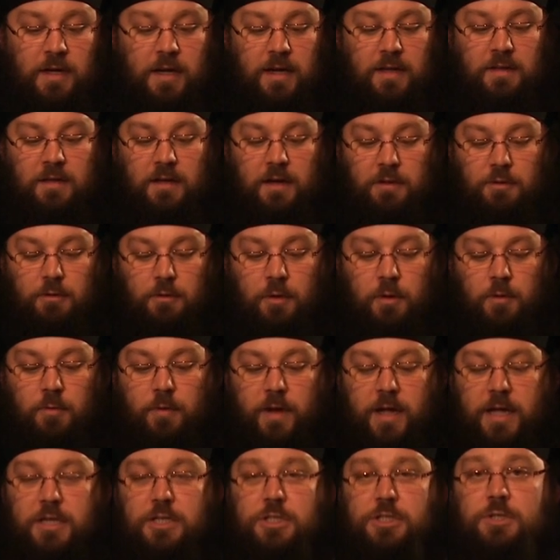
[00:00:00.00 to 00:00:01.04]
and the other
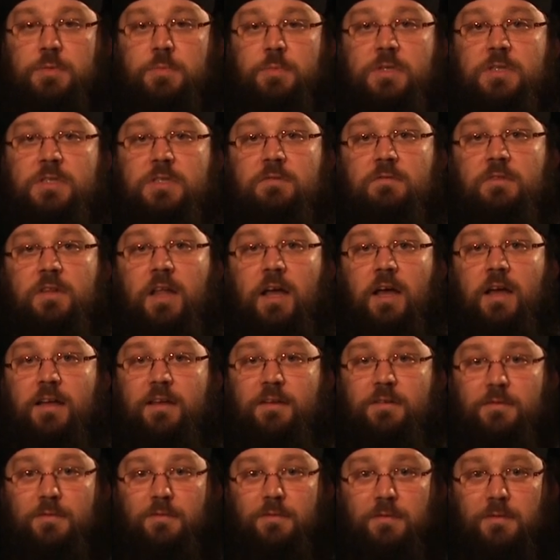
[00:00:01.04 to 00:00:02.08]
arrangements of
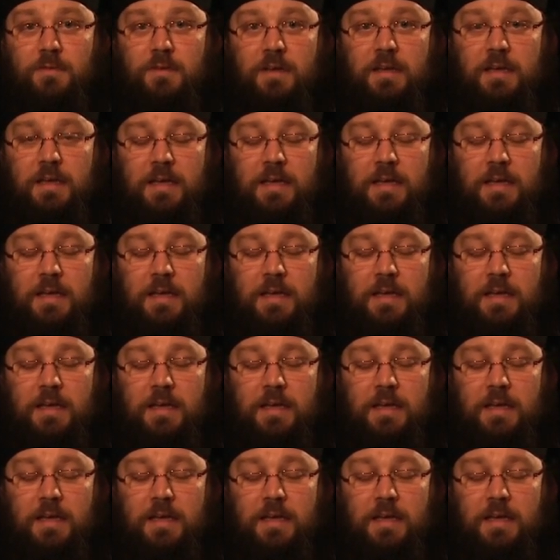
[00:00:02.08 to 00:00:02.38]
life,